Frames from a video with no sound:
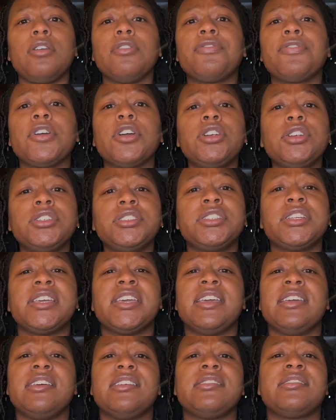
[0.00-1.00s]
First
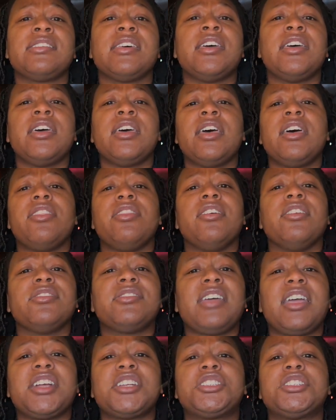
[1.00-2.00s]
is there's
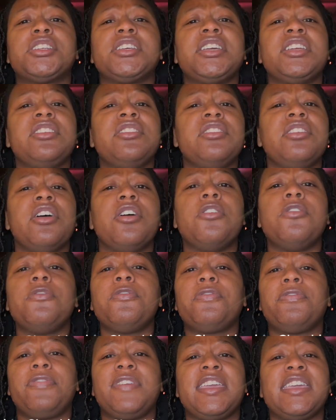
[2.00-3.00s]
actually no
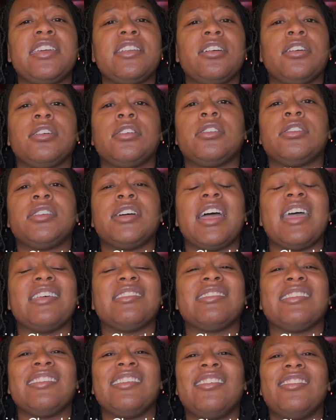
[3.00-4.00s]
fee at all
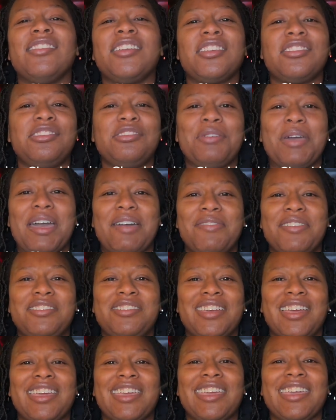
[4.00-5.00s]
as long as you have a
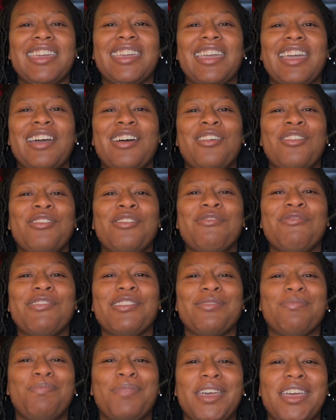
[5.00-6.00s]
checking account
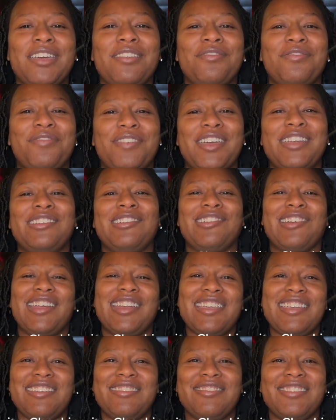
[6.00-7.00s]
with PenFed
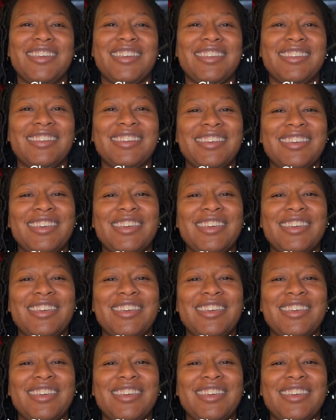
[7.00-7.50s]
Credit Union.